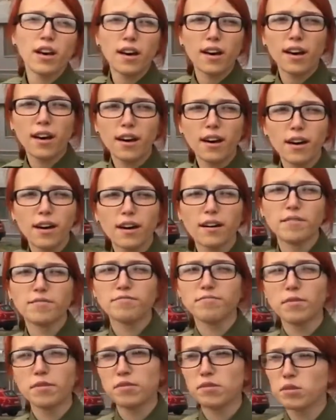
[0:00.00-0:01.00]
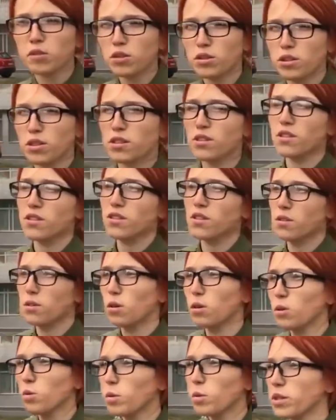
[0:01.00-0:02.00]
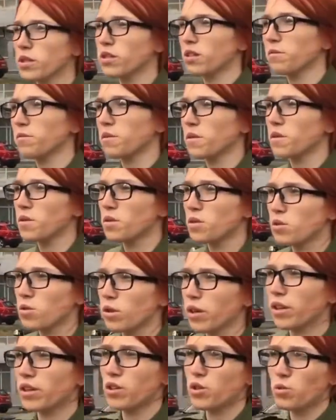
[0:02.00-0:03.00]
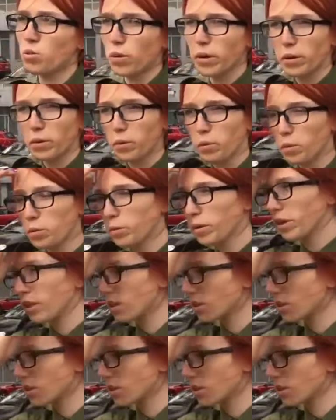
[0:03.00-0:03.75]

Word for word: uh, of course, it's always something strange when a woman